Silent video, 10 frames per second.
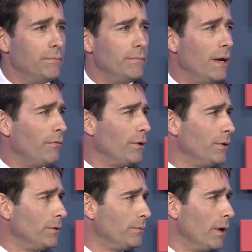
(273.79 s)

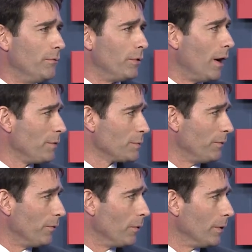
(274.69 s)
never run for office
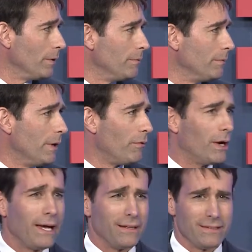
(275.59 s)
before and never
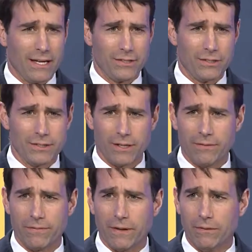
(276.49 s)
had intentions
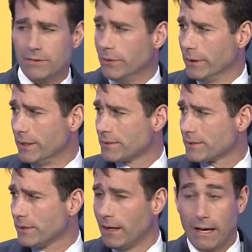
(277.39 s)
of doing this,
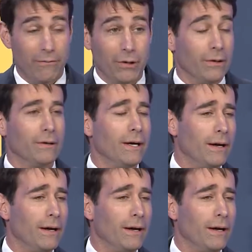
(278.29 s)
ever.